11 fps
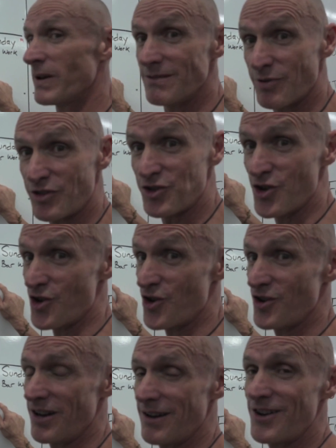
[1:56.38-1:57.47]
Pete
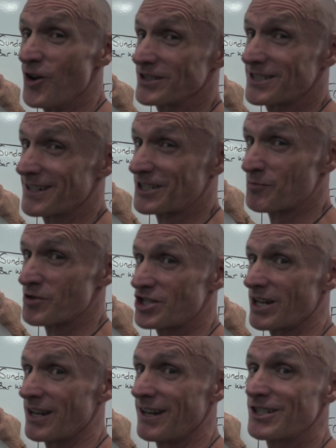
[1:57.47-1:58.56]
Bethune, not such a
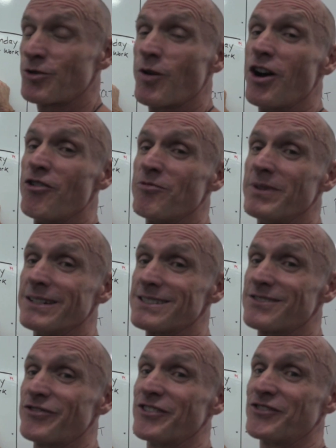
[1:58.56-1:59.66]
machine, 12
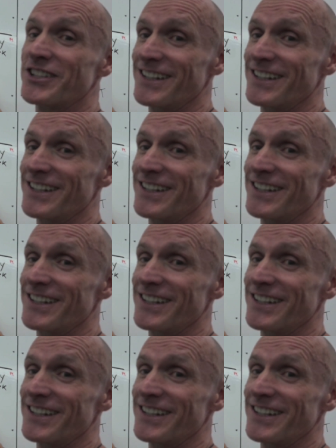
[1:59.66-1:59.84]
minutes 50.